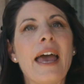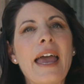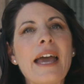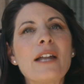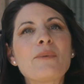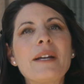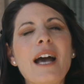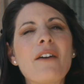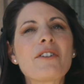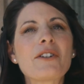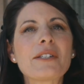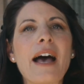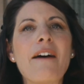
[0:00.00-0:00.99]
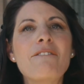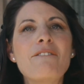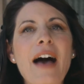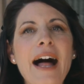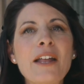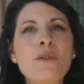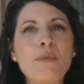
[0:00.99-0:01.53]
and recovers a
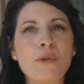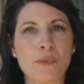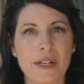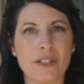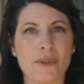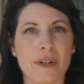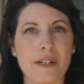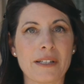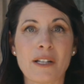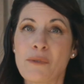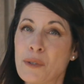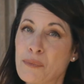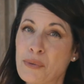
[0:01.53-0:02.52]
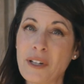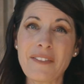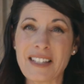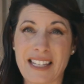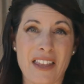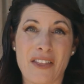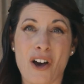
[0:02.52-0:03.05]
valuable resource that was
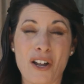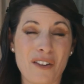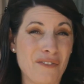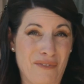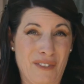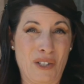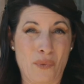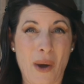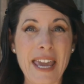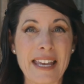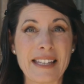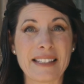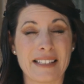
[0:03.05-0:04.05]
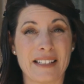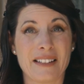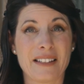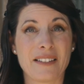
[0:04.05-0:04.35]
previously thought of as waste.